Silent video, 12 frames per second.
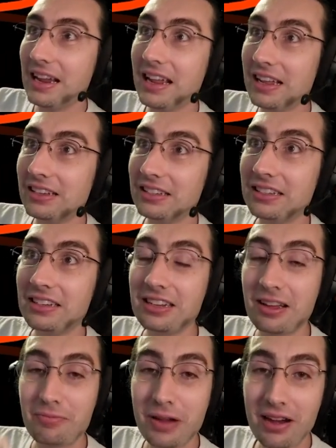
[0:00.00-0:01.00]
is
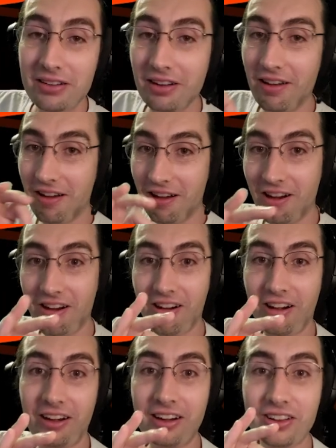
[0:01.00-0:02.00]
compared to
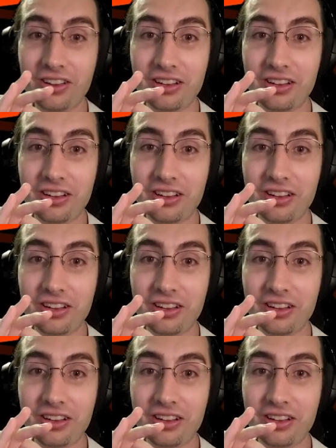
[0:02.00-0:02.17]
our